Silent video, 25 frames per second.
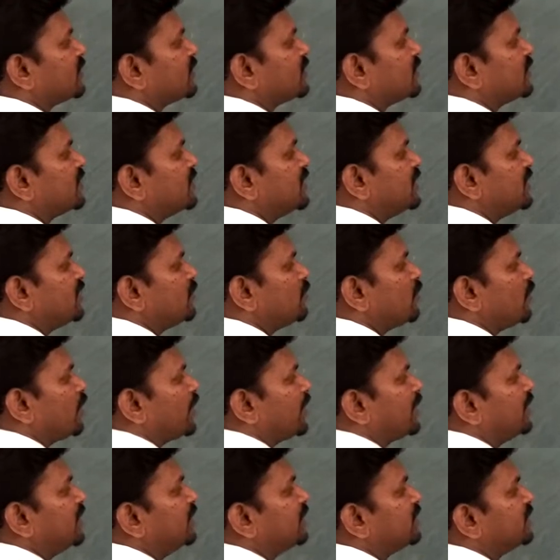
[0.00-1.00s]

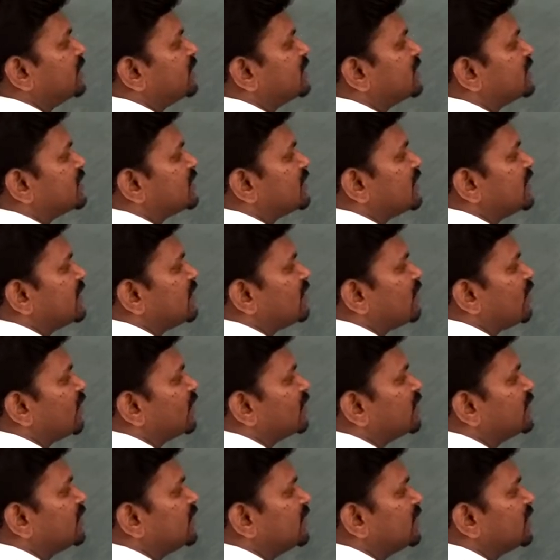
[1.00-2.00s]
D1 is
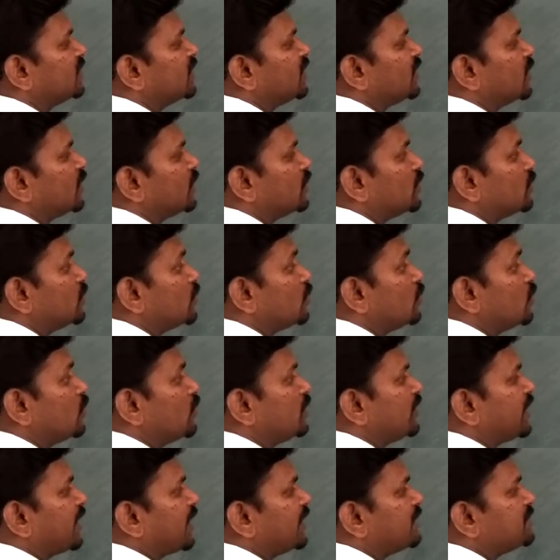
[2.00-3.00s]
equal to
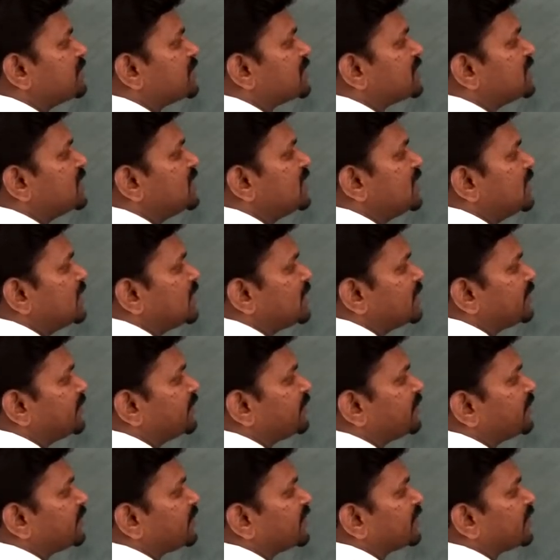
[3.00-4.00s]
2 times the
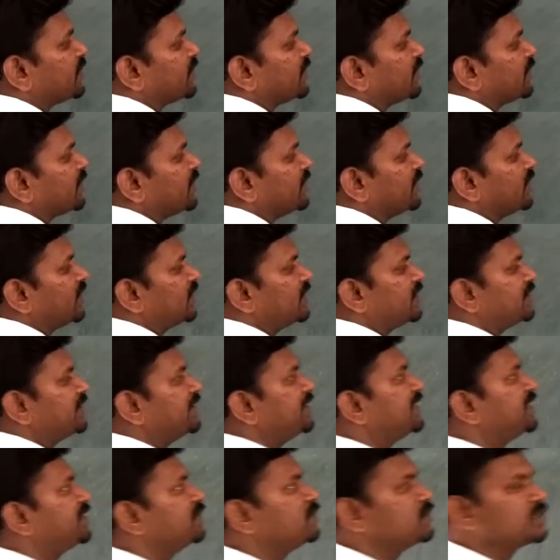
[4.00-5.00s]

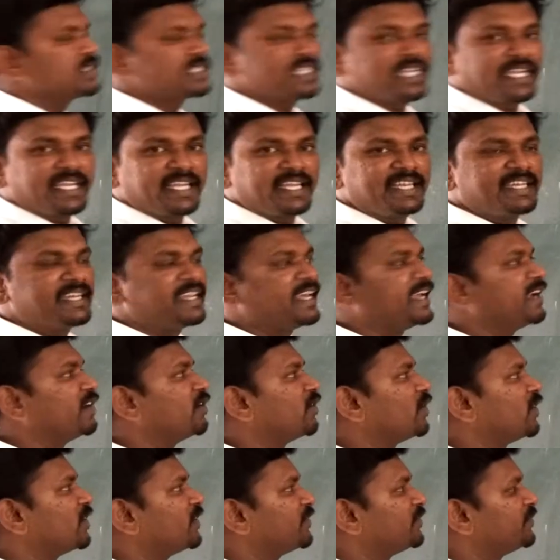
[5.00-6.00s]
D2, second
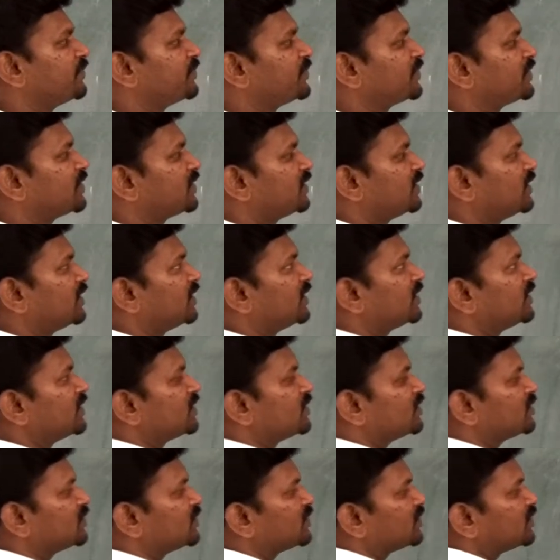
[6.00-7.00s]
diagonal.
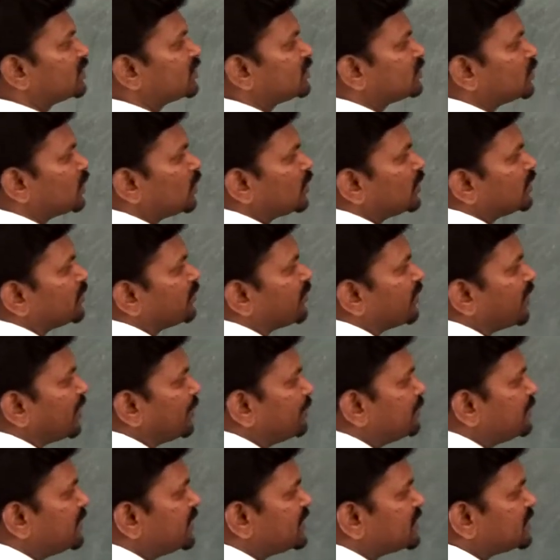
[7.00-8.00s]
So
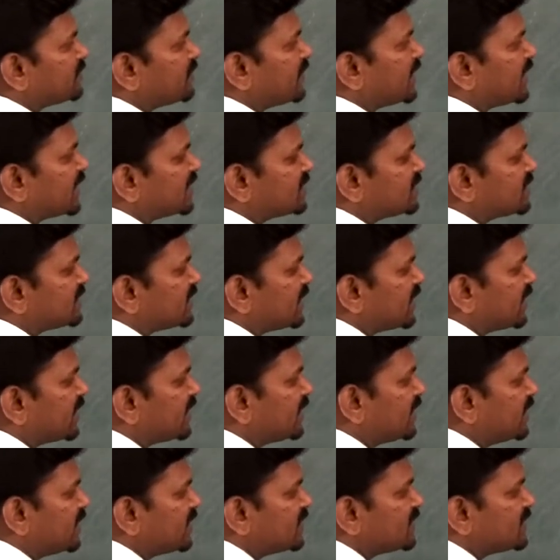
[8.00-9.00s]
from this we can say